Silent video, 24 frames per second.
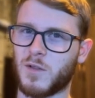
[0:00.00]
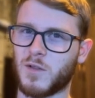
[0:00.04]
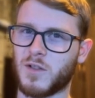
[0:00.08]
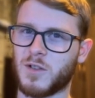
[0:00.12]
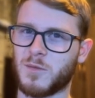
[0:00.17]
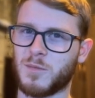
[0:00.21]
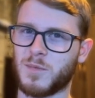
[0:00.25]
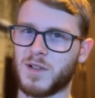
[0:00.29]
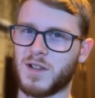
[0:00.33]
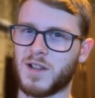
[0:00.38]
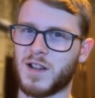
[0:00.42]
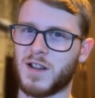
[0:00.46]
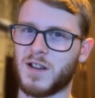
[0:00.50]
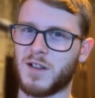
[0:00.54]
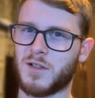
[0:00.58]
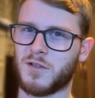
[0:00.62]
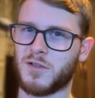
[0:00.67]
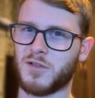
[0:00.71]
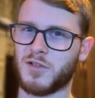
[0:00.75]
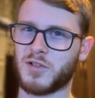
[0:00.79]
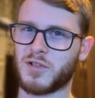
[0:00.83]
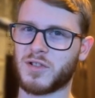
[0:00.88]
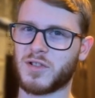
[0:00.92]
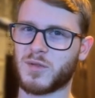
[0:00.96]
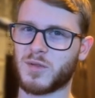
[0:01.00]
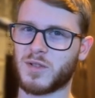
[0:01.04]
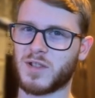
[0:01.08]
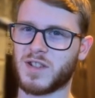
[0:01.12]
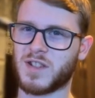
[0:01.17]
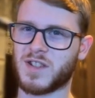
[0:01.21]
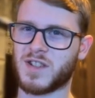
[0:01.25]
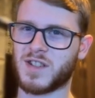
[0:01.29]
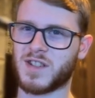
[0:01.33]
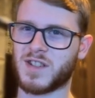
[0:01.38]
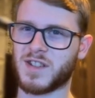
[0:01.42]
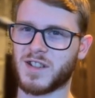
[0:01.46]
how to beat 800 to
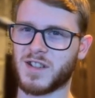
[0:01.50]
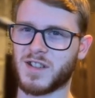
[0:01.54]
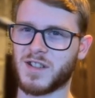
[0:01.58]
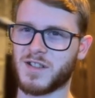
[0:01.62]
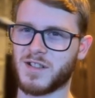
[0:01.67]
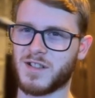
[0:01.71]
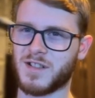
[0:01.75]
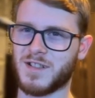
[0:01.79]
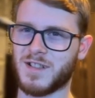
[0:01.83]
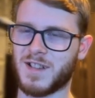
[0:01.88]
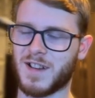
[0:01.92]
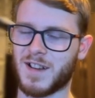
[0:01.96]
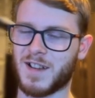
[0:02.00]
the Sicilian,